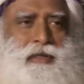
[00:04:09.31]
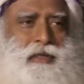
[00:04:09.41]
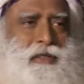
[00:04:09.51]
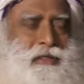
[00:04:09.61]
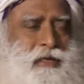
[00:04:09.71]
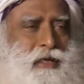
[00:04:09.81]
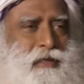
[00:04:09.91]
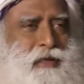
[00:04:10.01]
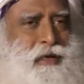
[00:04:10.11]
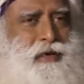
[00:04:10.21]
He is
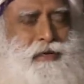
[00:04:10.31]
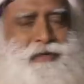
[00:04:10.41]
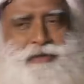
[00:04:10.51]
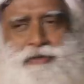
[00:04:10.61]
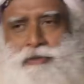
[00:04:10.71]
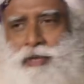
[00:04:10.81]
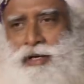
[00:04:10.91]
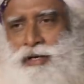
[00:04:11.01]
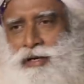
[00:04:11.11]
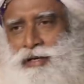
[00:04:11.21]
Skanda, he is
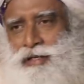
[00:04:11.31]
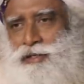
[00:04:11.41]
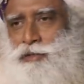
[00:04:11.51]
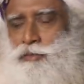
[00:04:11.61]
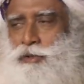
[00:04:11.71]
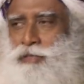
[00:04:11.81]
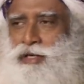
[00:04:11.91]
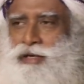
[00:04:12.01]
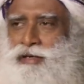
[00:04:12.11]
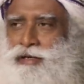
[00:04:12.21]
Kumara, he is
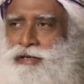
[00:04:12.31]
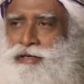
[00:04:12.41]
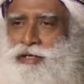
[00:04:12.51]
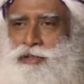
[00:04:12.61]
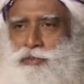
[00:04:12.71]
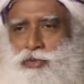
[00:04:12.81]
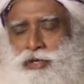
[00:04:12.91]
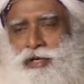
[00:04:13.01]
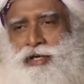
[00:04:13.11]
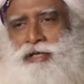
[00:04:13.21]
Subramanya and he is
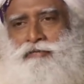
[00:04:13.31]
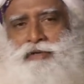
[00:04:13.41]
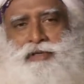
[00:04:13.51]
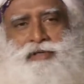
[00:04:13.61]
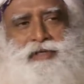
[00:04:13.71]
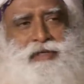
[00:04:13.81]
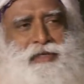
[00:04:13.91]
Muruga, different